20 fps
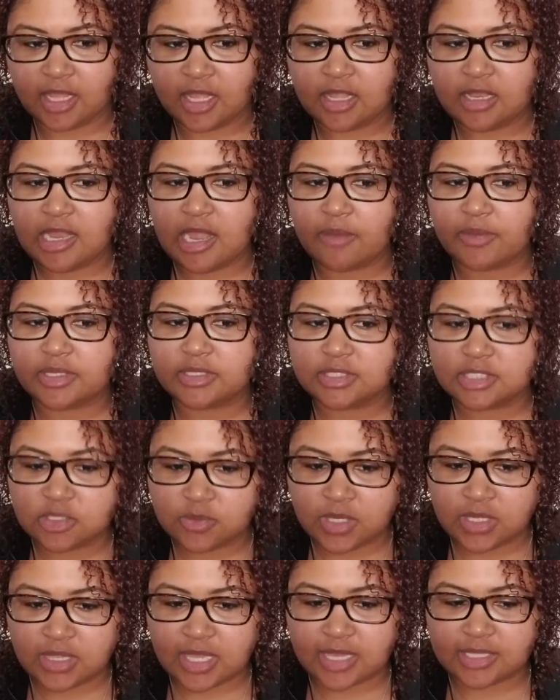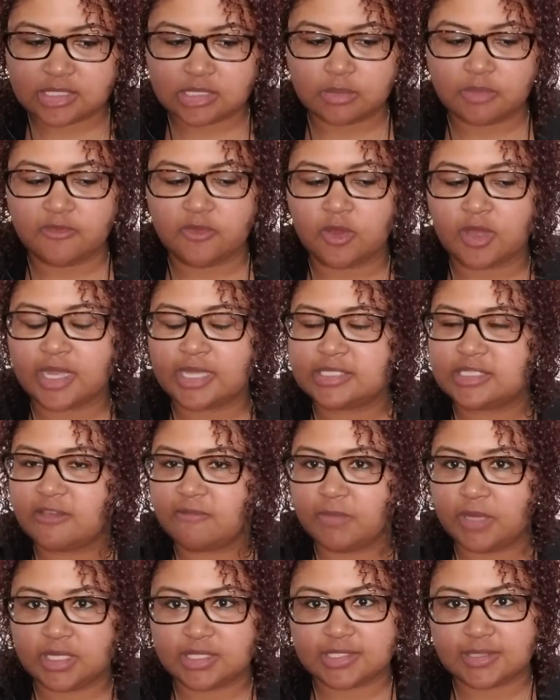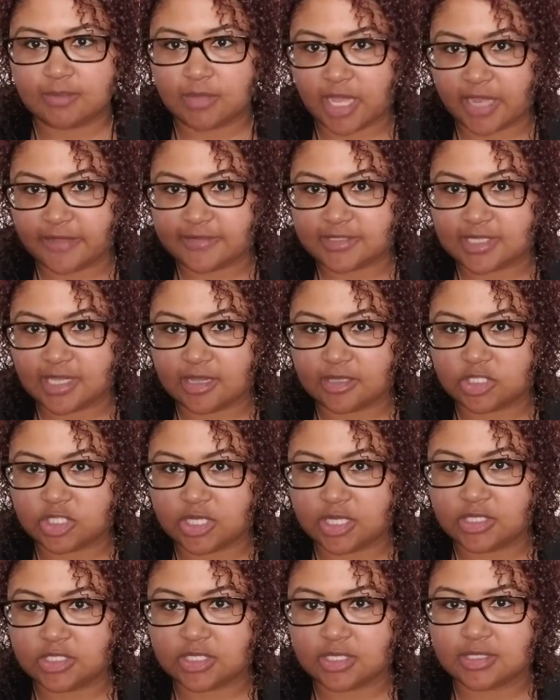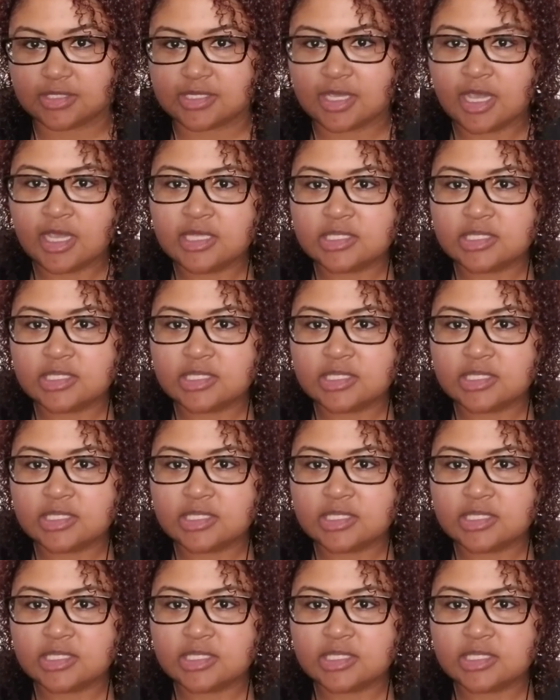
Now, in doing that, some of you guys have made some lifestyle changes.